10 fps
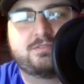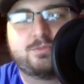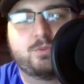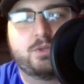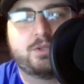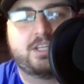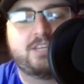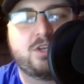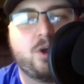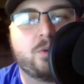we didn't
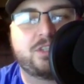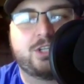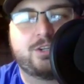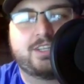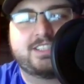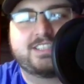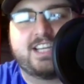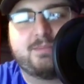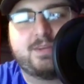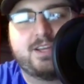even know each other at the
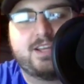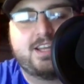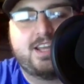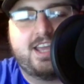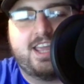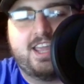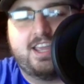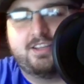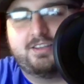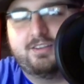time.
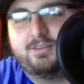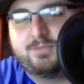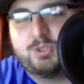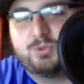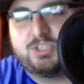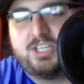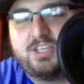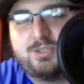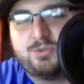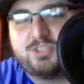And
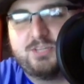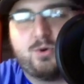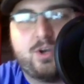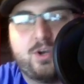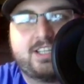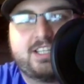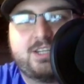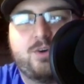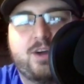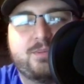Tuesday morning, didn't
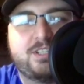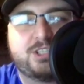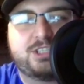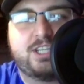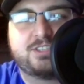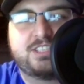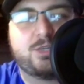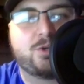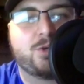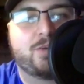know how many touchdowns
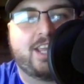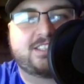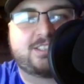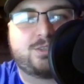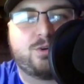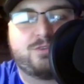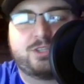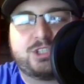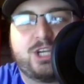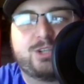Antonio Gates scored for
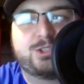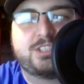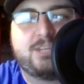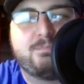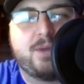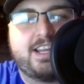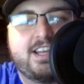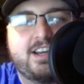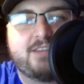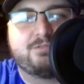Chargers on Monday
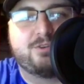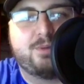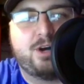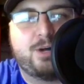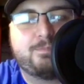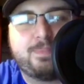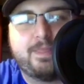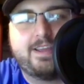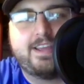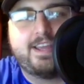Night Football.
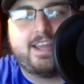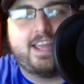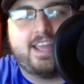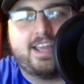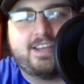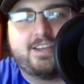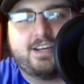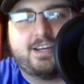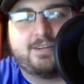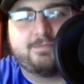And
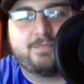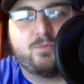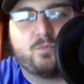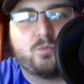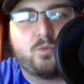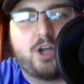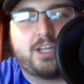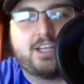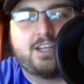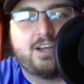I'm
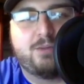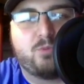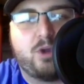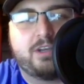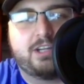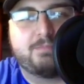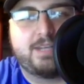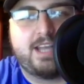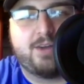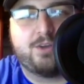running up and down